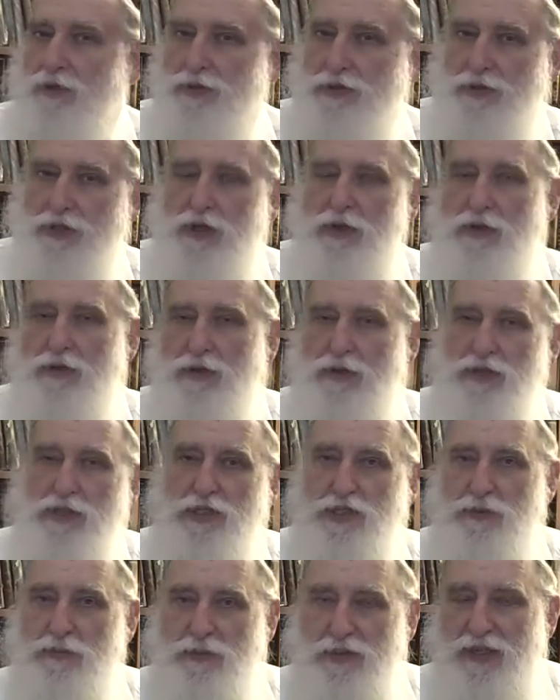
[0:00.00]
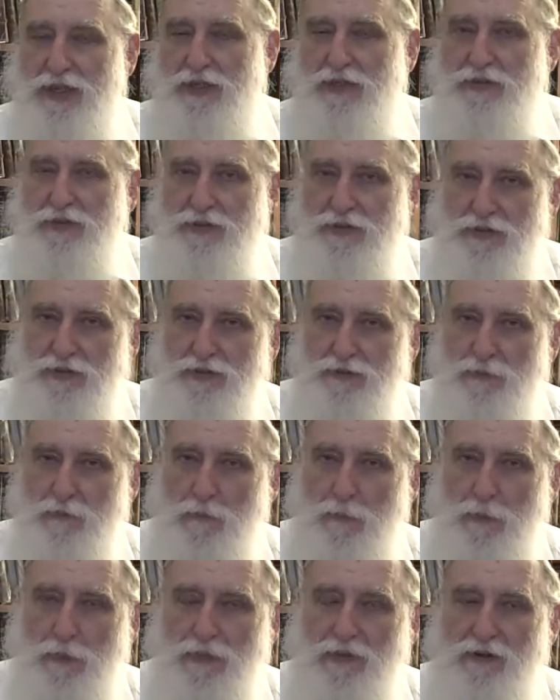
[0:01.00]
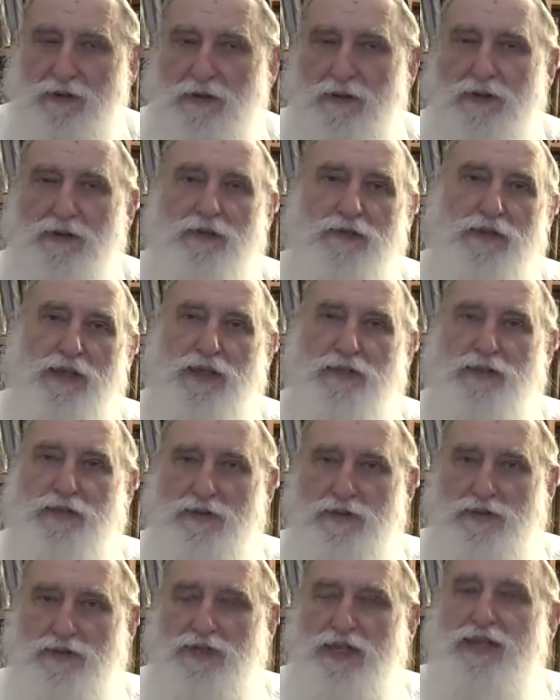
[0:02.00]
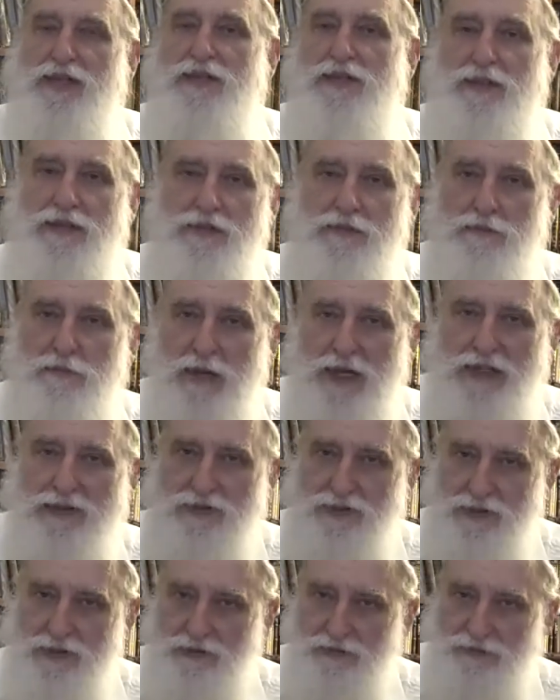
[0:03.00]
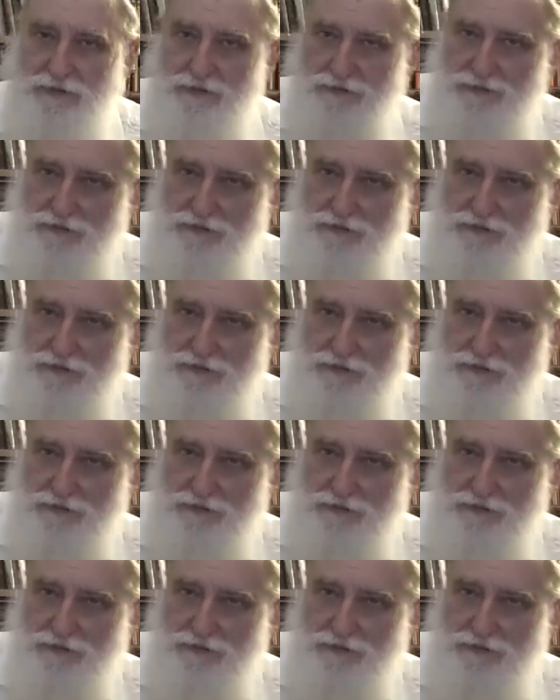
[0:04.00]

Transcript: The Zohar explains that the second matzah